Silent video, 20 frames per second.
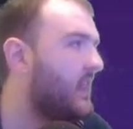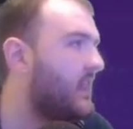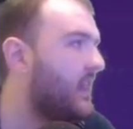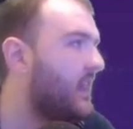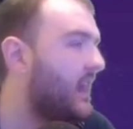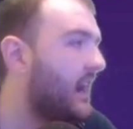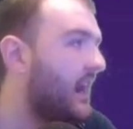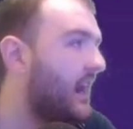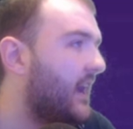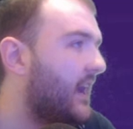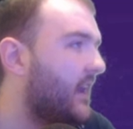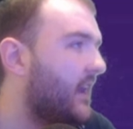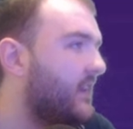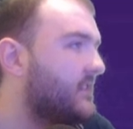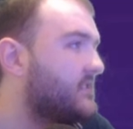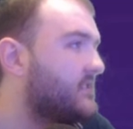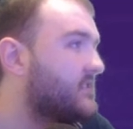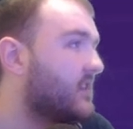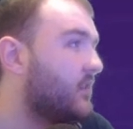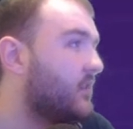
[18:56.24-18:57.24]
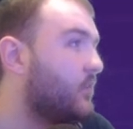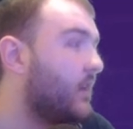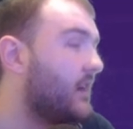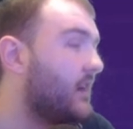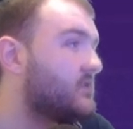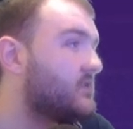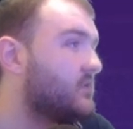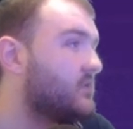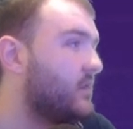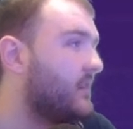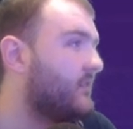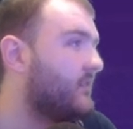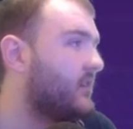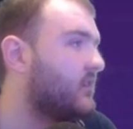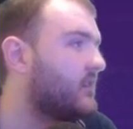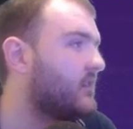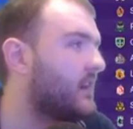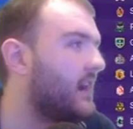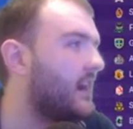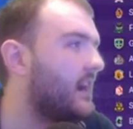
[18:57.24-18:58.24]
And so what else do we have a
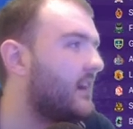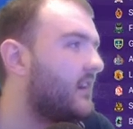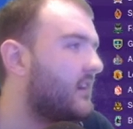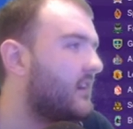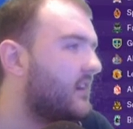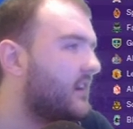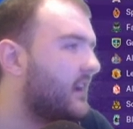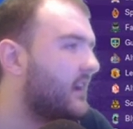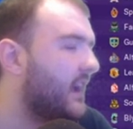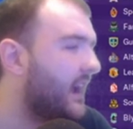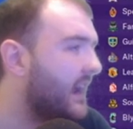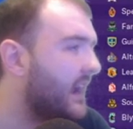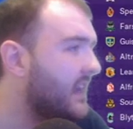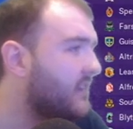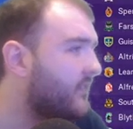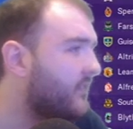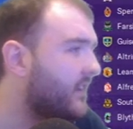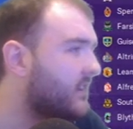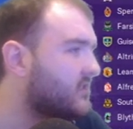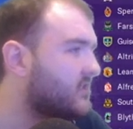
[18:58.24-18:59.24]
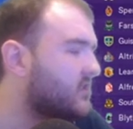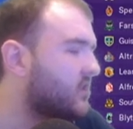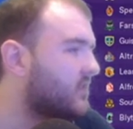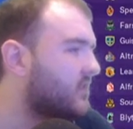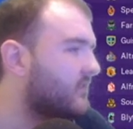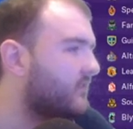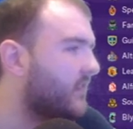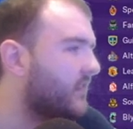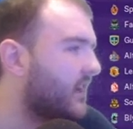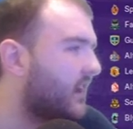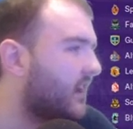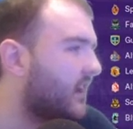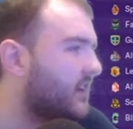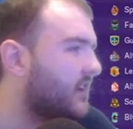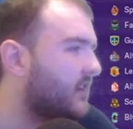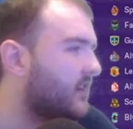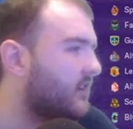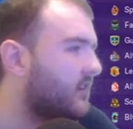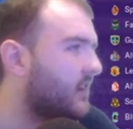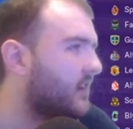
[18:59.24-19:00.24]
look at? Anything else you can think I
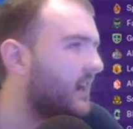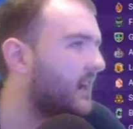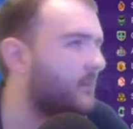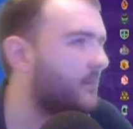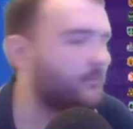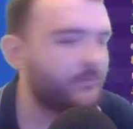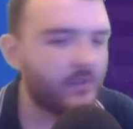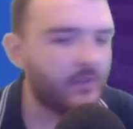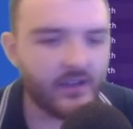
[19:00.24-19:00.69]
can look at?